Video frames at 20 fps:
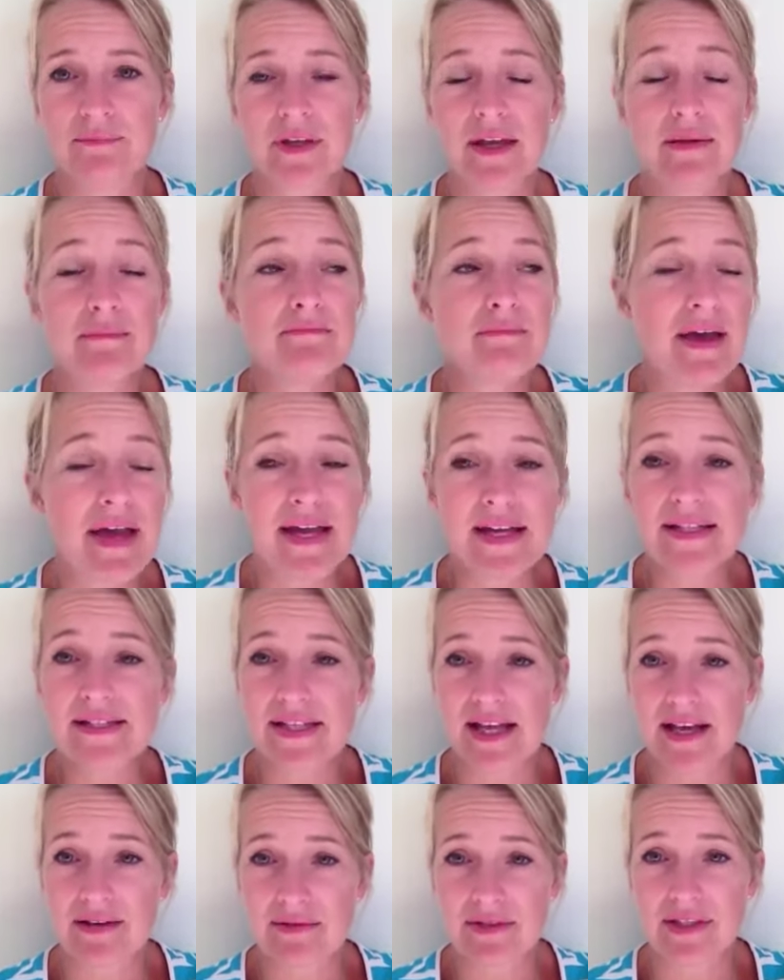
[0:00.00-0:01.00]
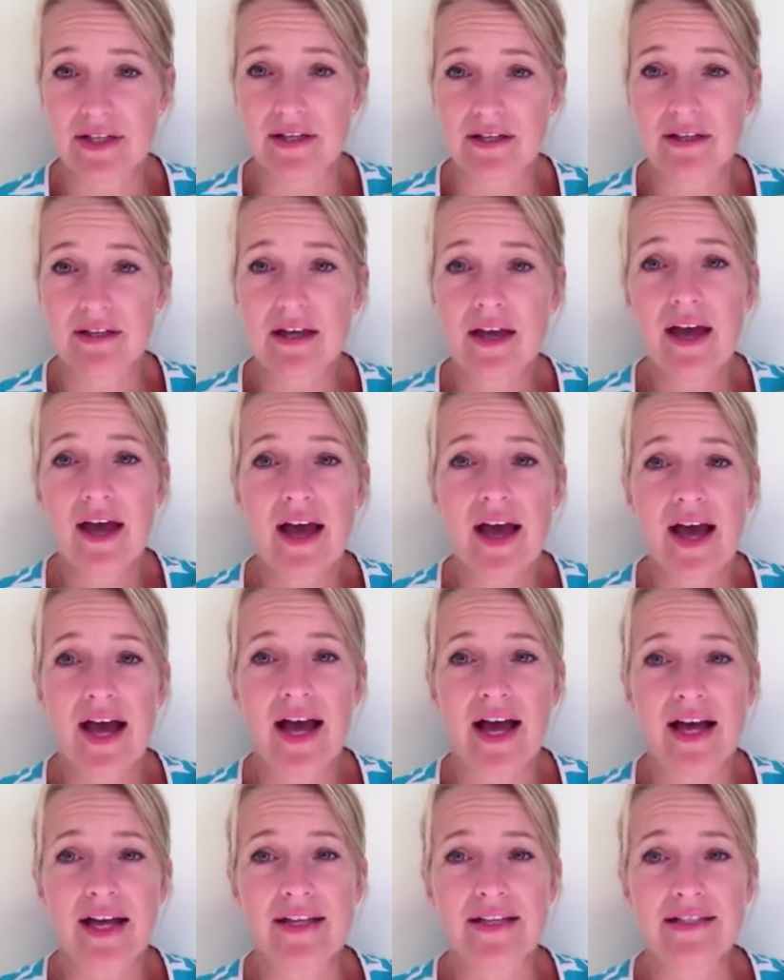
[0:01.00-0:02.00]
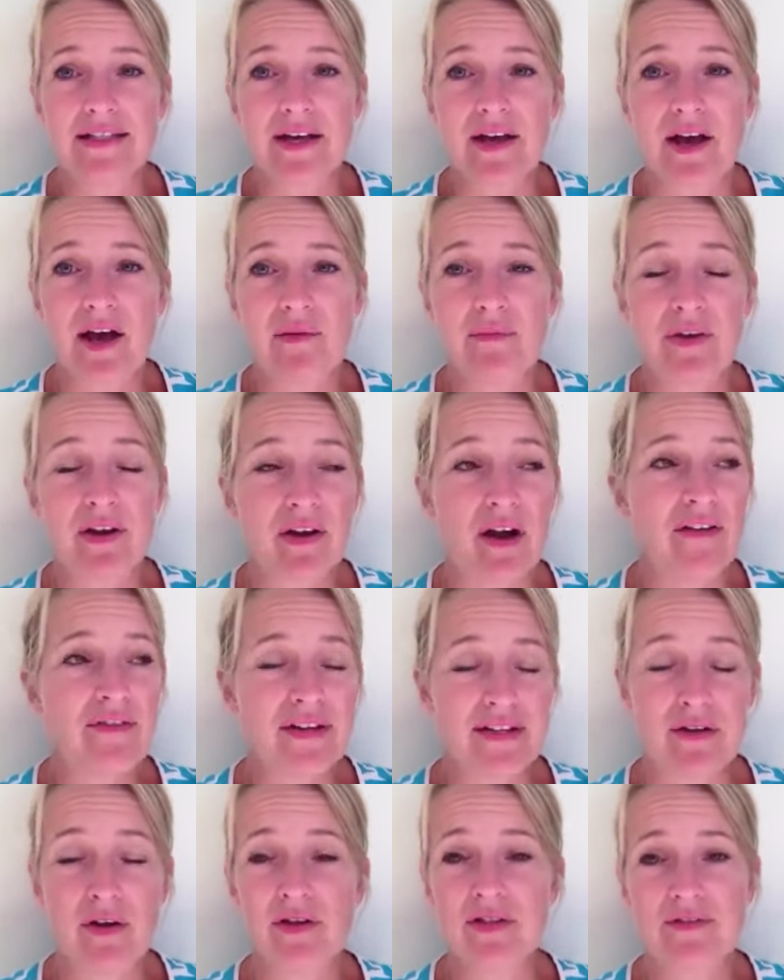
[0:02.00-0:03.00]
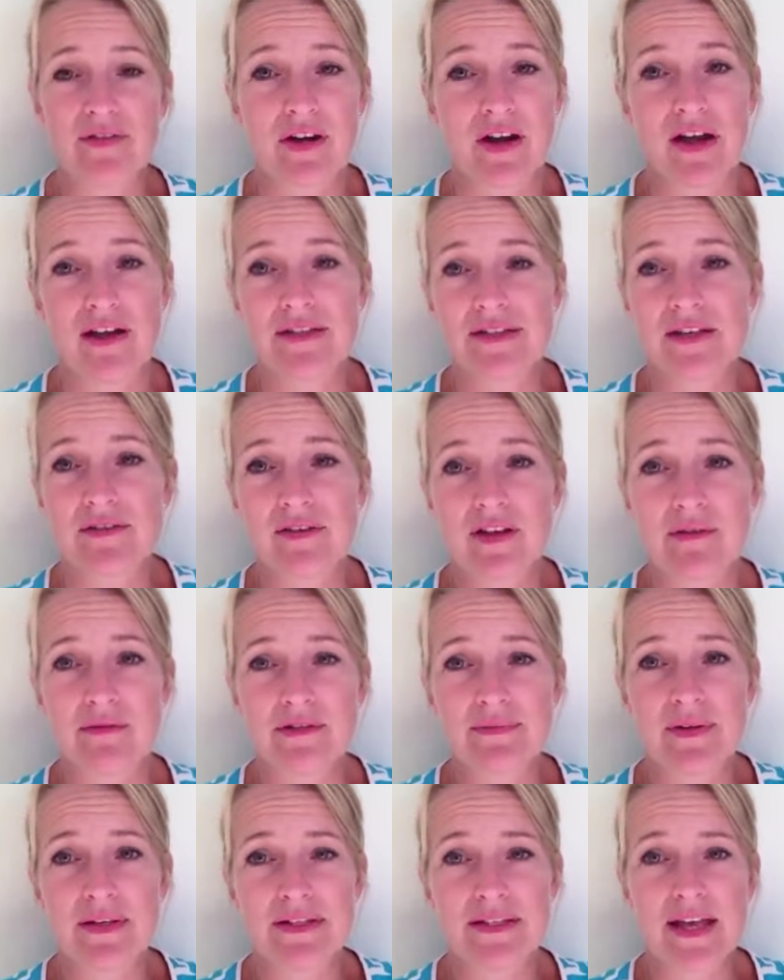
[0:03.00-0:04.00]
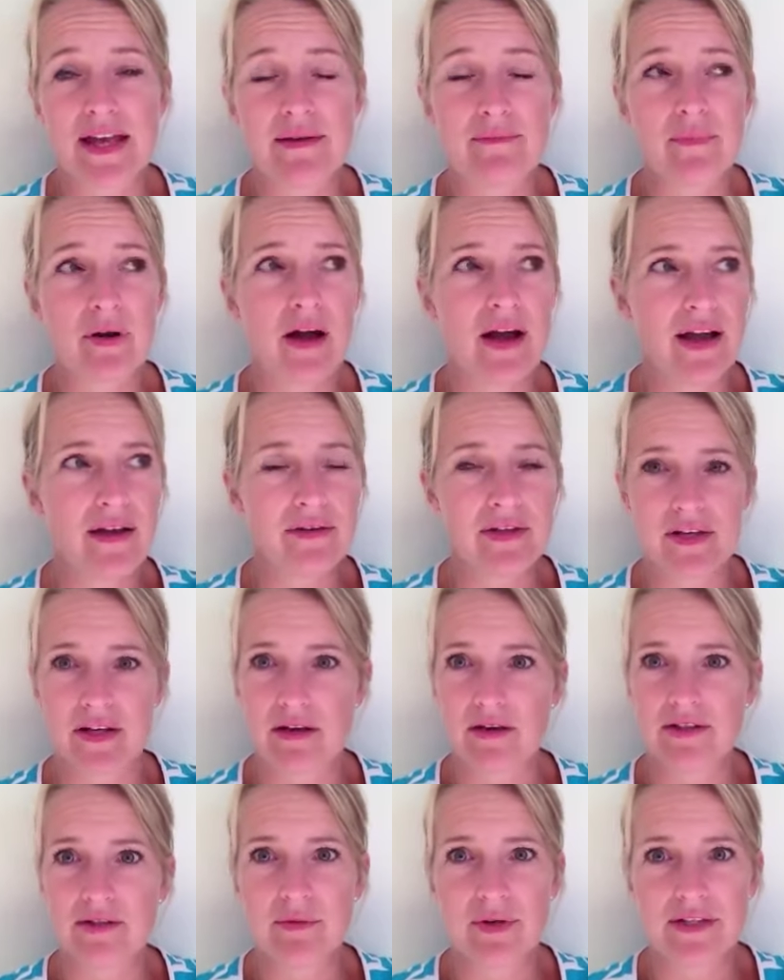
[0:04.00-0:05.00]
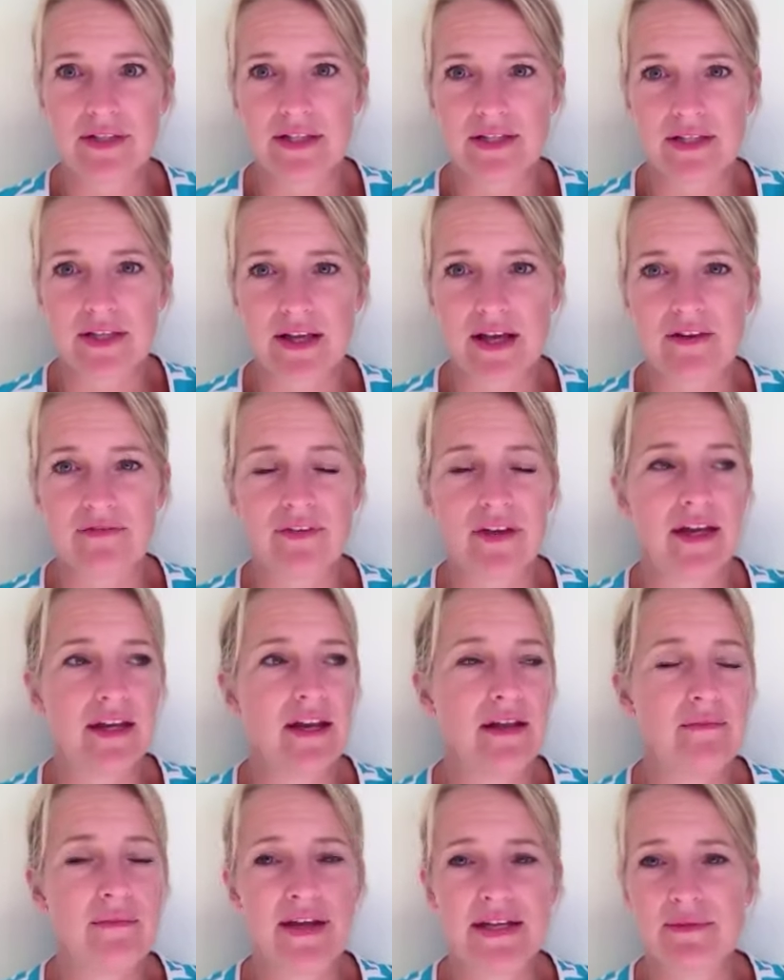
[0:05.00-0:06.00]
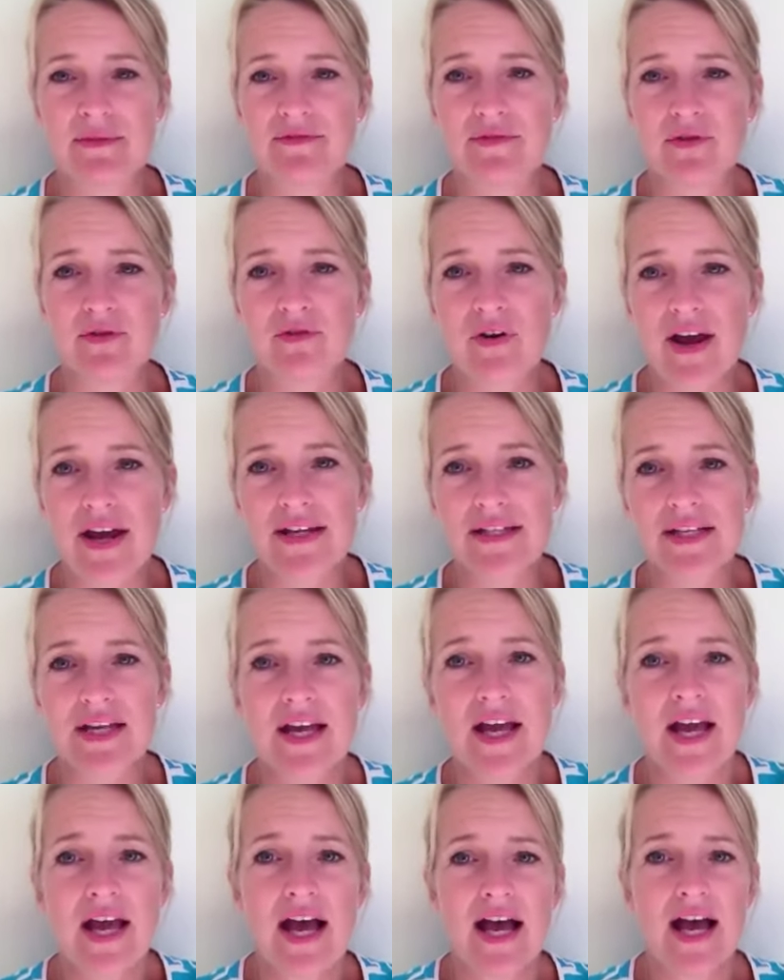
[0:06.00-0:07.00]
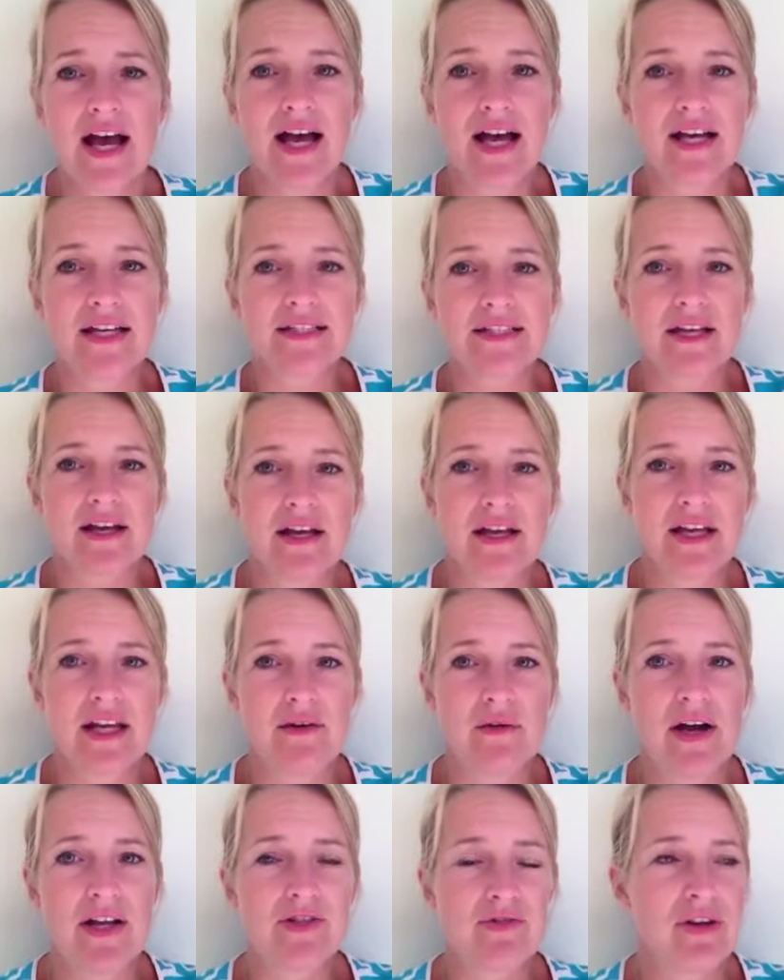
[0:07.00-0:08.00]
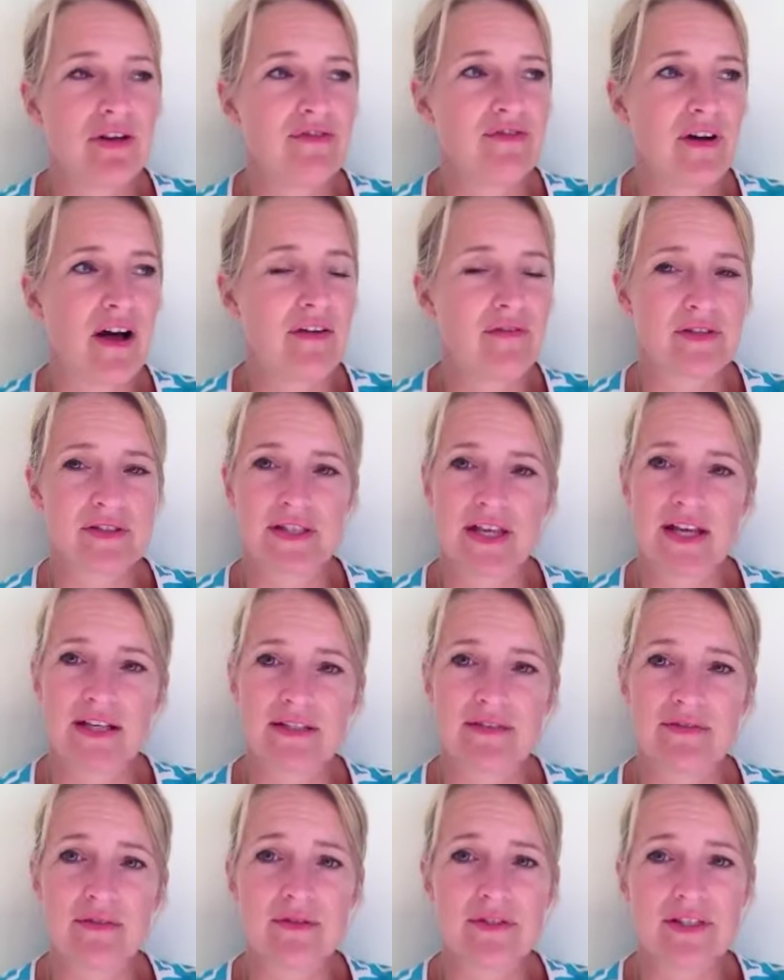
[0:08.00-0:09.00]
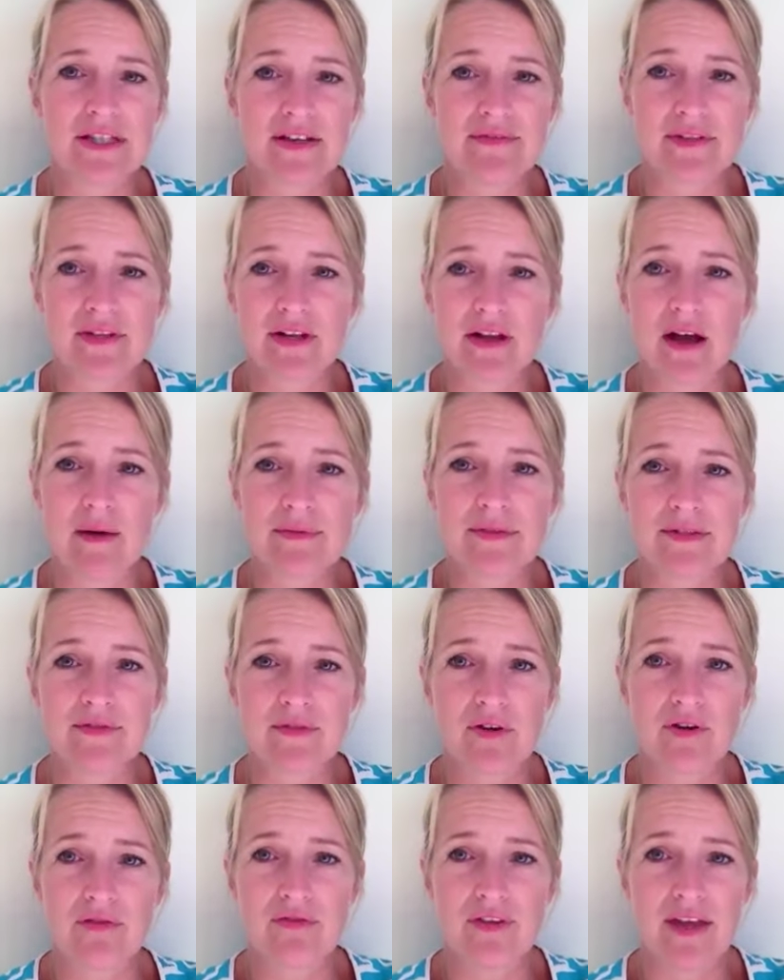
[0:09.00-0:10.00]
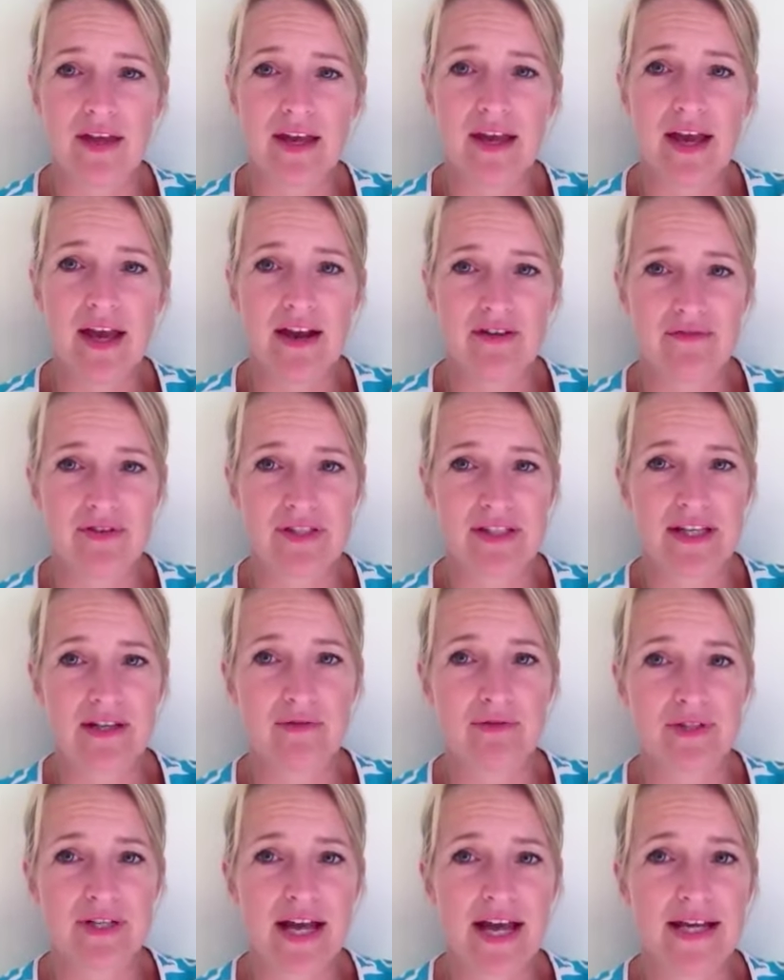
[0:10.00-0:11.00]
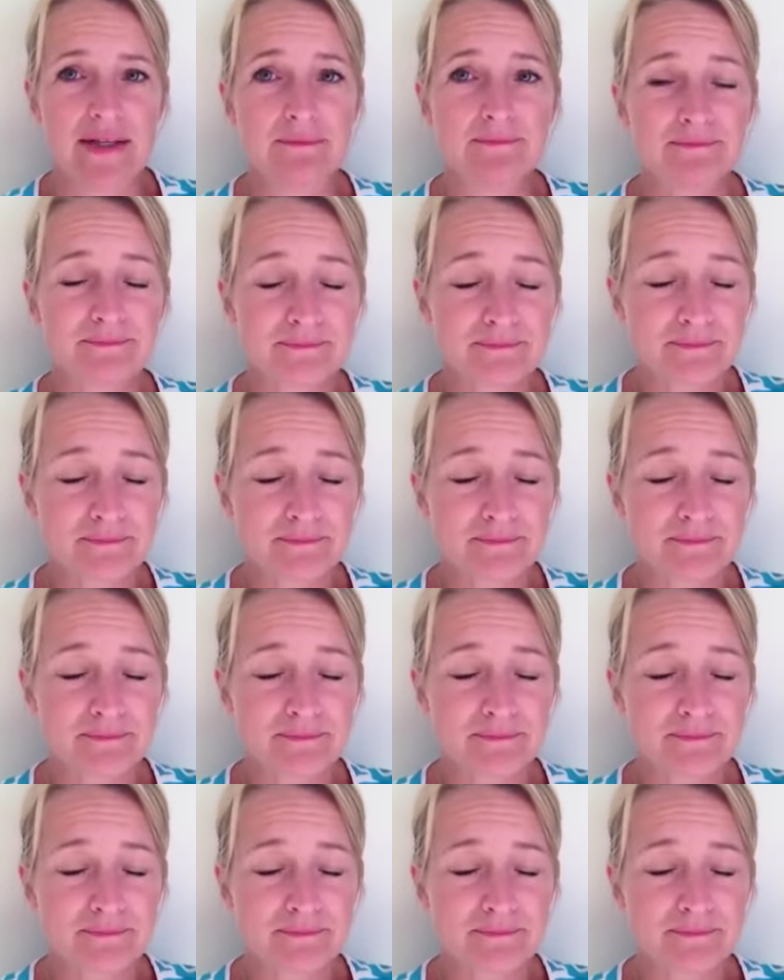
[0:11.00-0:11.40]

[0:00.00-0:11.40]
It may sound dull, and you know, I've had lots of clients that have come to me saying, but you know, I don't want to ditch the caffeine, it makes me feel great, and you know, I drink 5 or 6 if not 7 cups of coffee every single day,